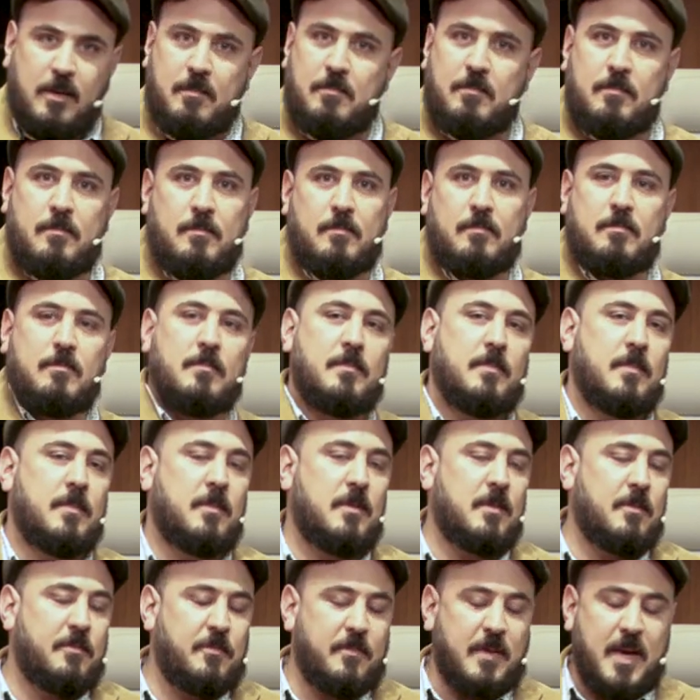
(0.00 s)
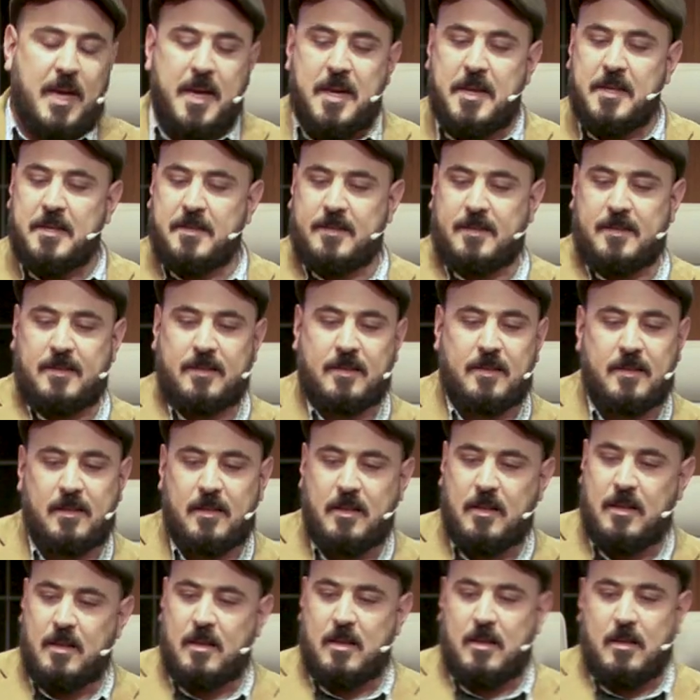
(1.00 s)
him in the face
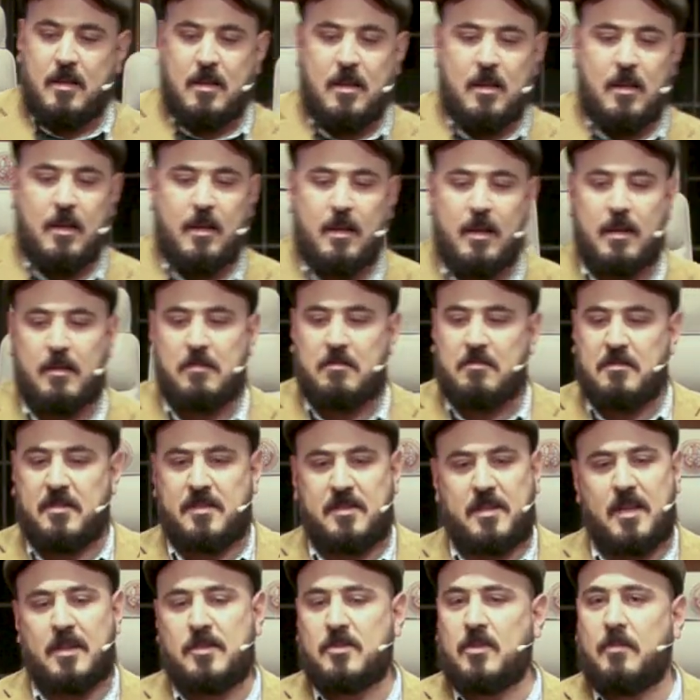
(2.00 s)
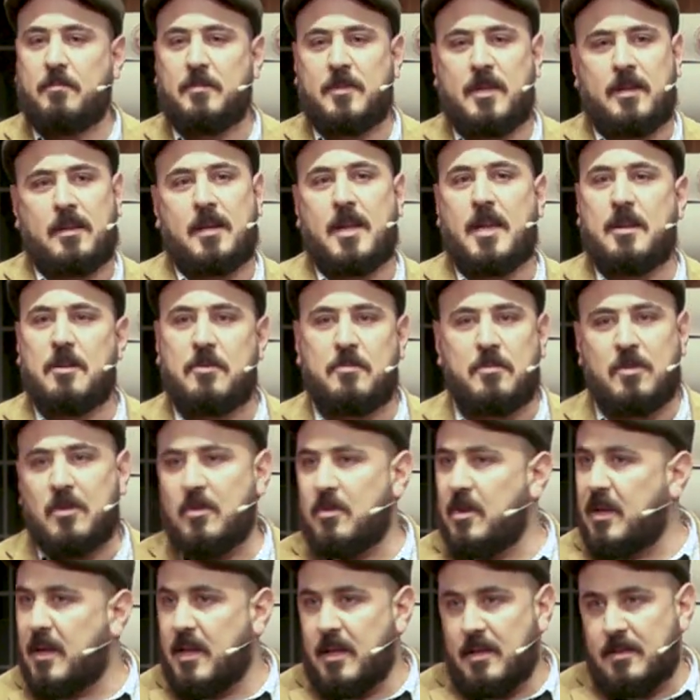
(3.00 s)
and say something like, you're
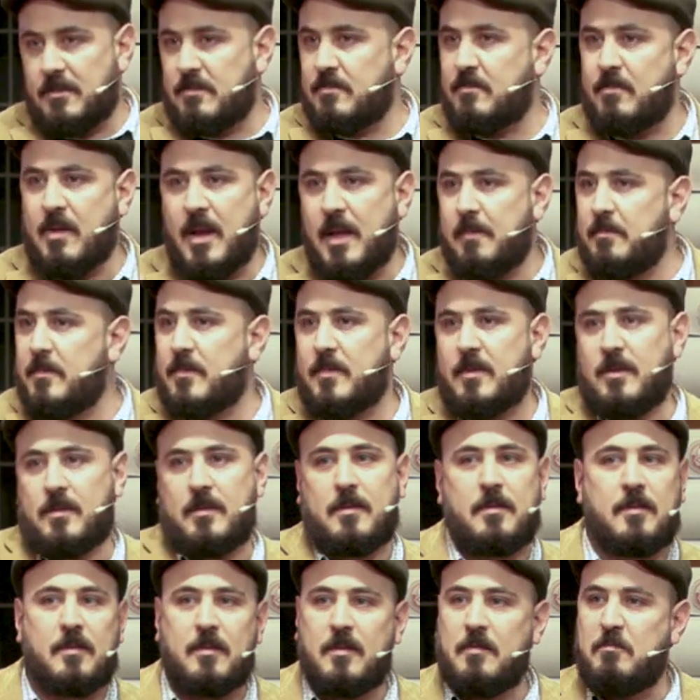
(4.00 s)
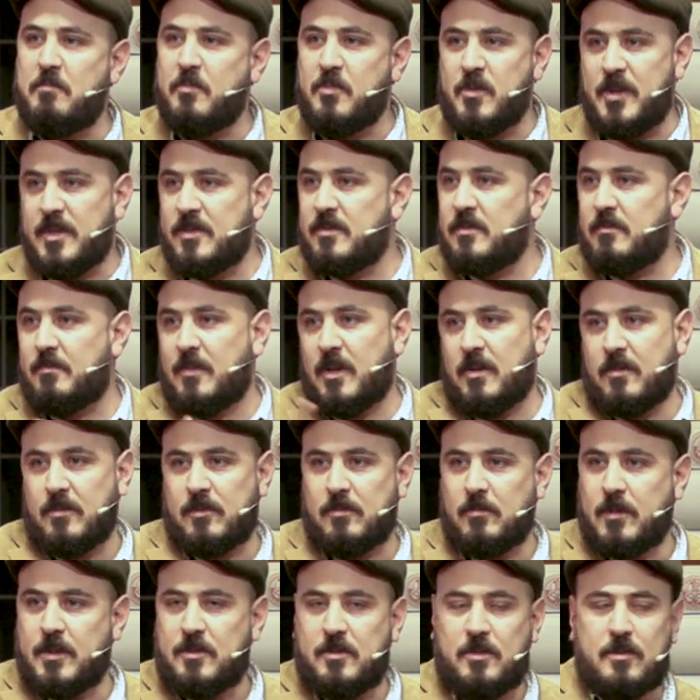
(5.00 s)
gonna get raped in prison
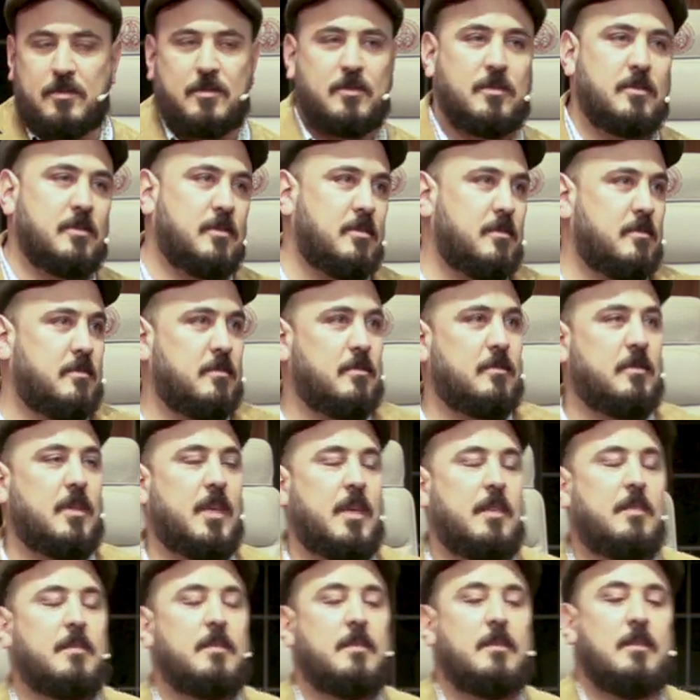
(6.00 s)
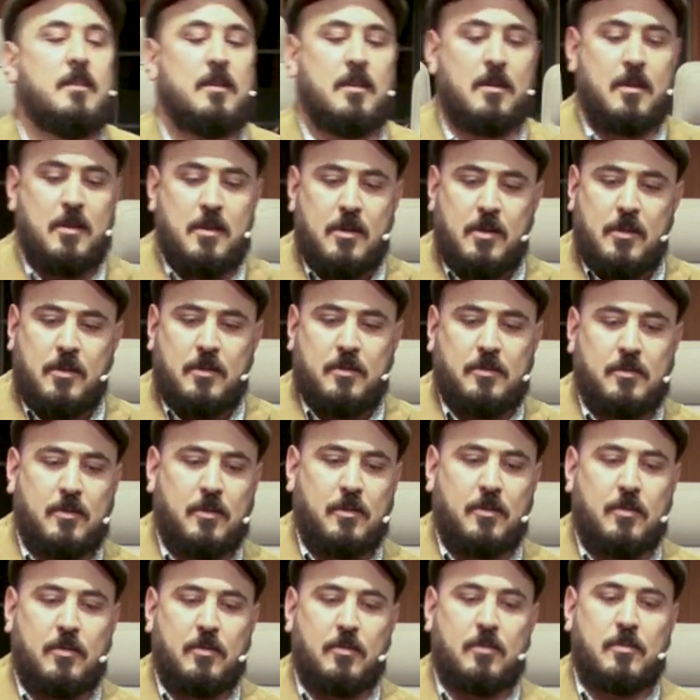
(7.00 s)
because what you just did.
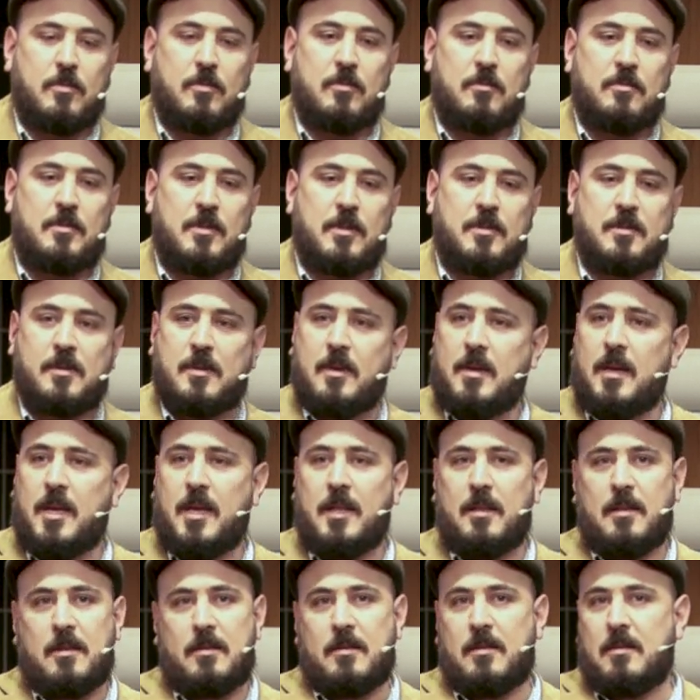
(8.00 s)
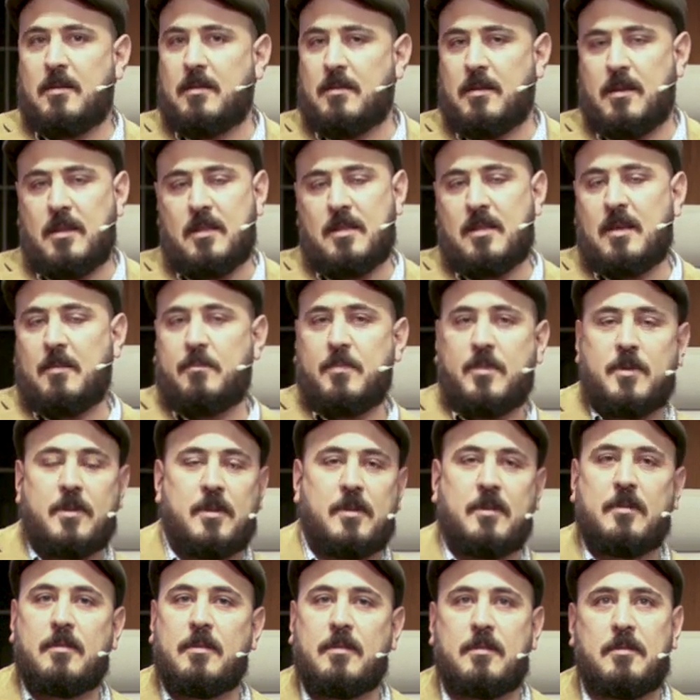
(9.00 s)
So this kid, the
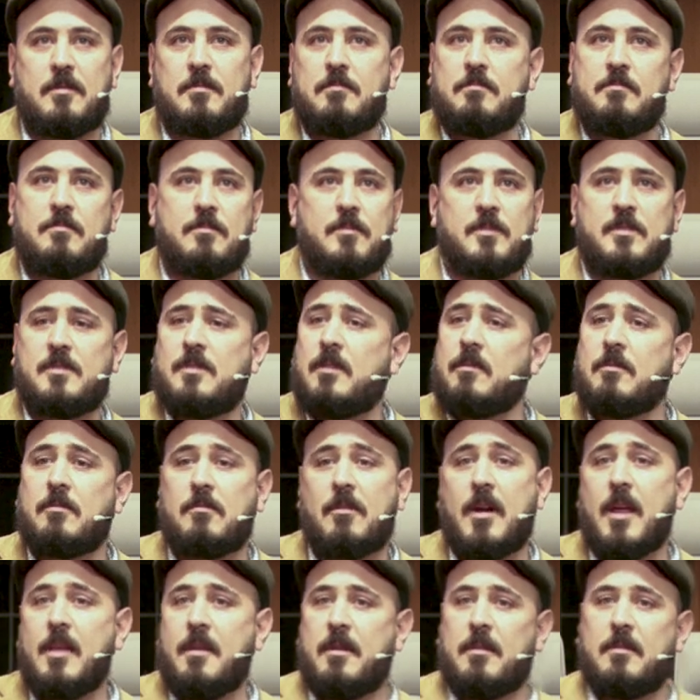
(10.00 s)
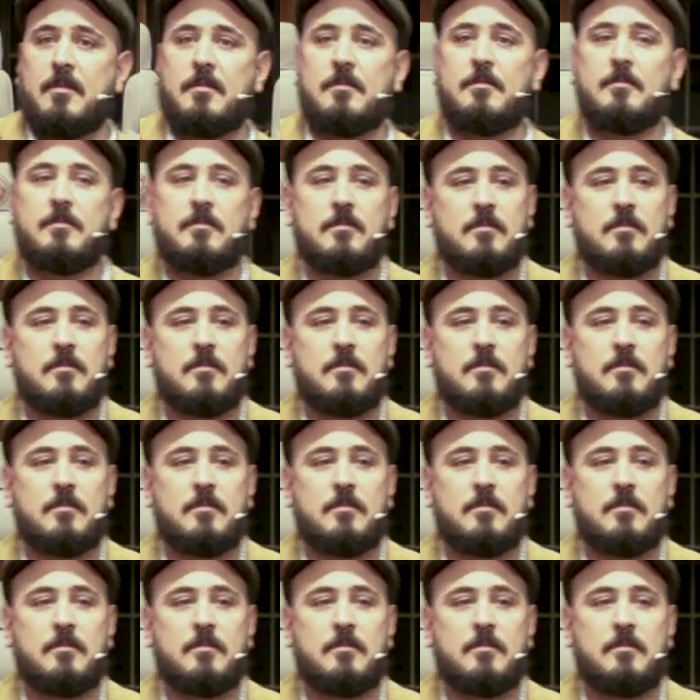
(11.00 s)
kidnapper, started crying.